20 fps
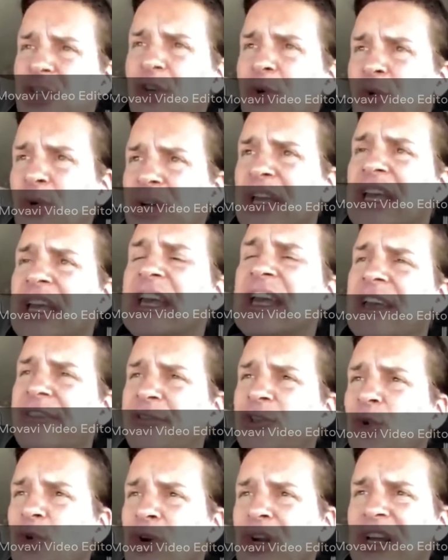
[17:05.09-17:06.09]
to,
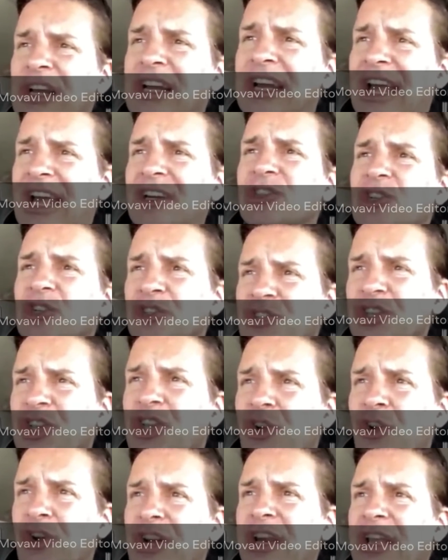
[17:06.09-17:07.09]
if you were in a national
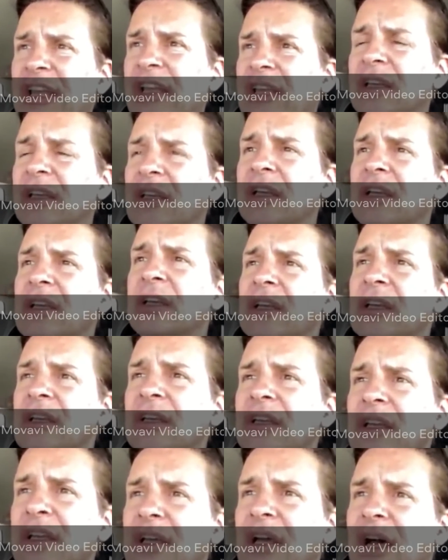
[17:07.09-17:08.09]
security
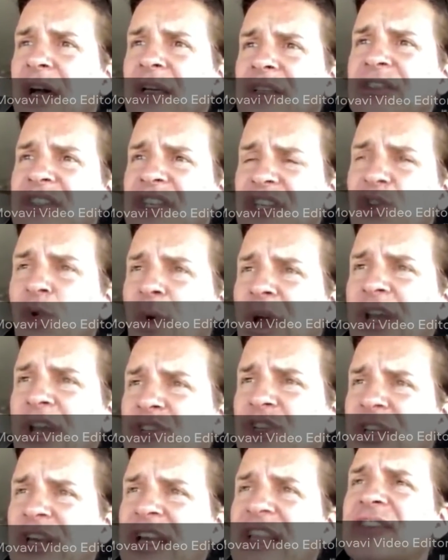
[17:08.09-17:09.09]

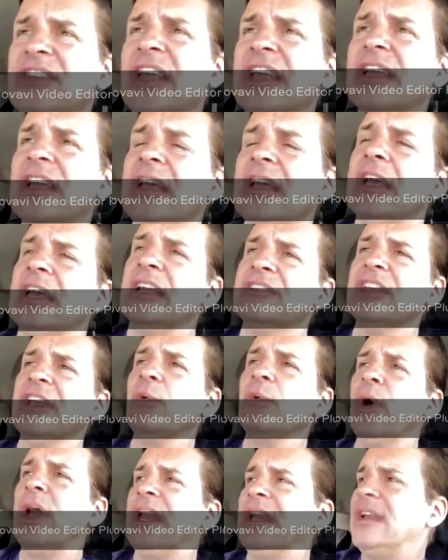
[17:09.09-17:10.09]
situation. It's like
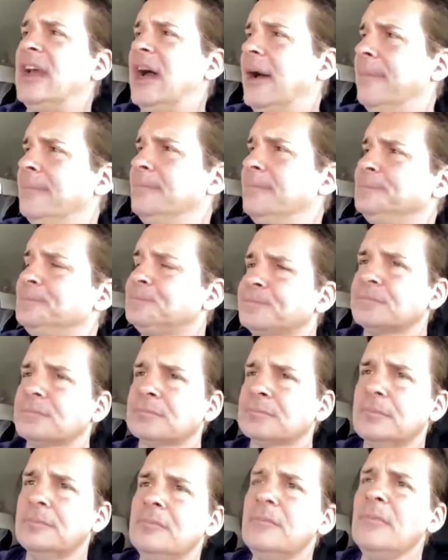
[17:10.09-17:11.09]
when
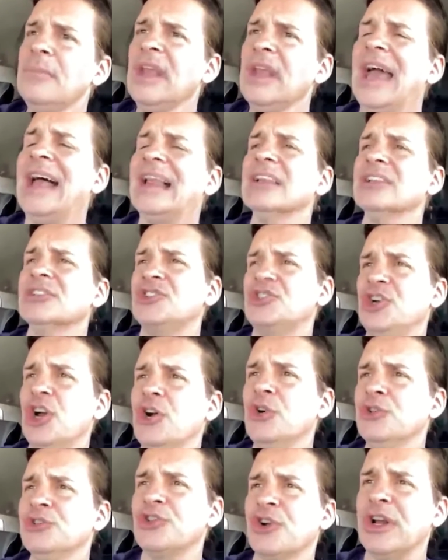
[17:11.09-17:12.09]
Alex
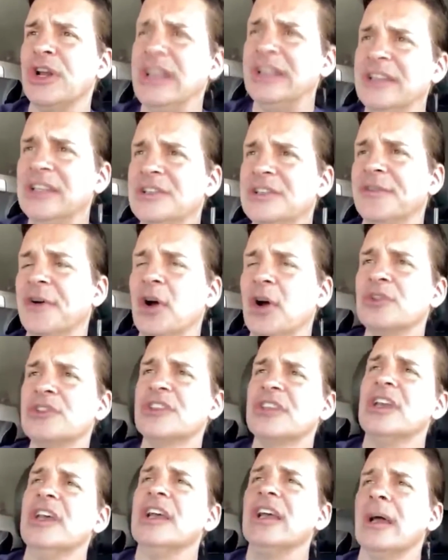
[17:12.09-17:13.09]
Jones or any of these
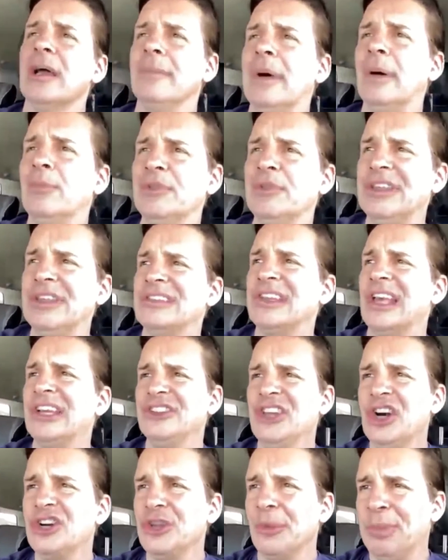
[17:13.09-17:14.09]
folks come up with this,
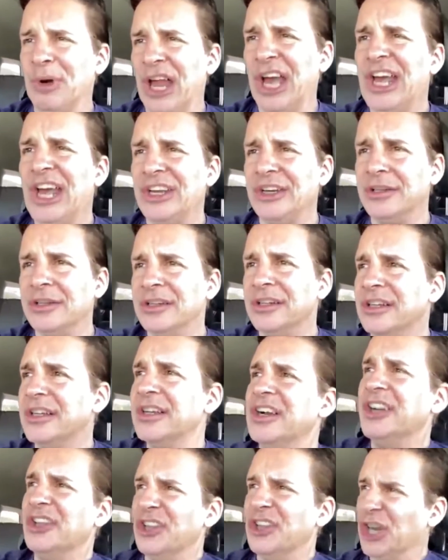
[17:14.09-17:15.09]
like, there's a plan.
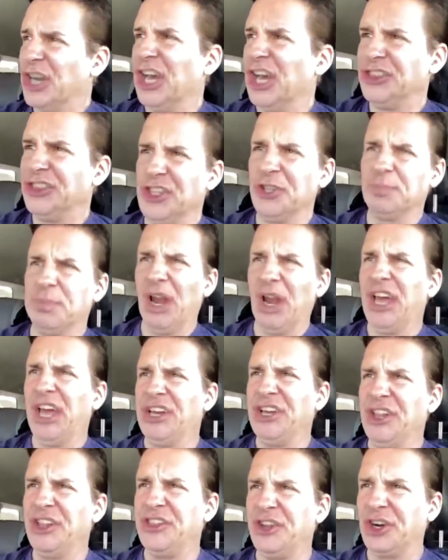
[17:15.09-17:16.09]
They got this plan
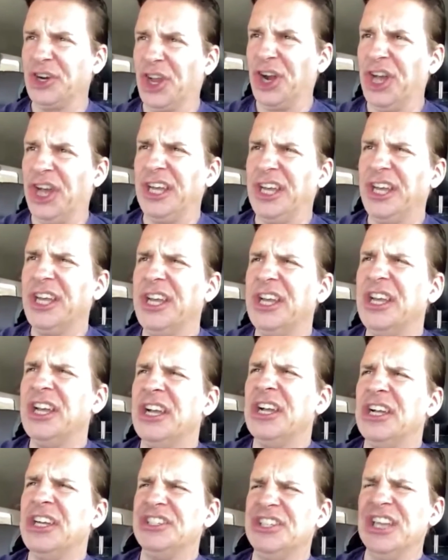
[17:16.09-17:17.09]
that they're gonna
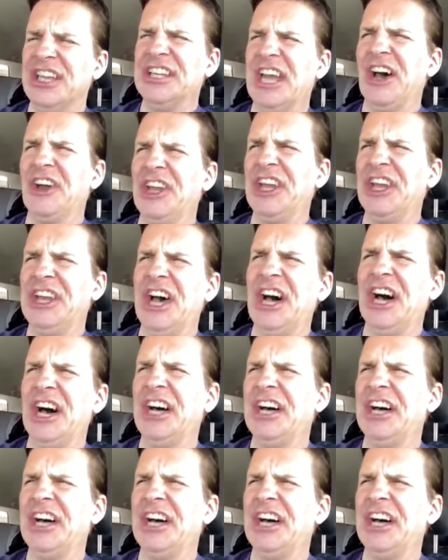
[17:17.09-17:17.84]
dig down and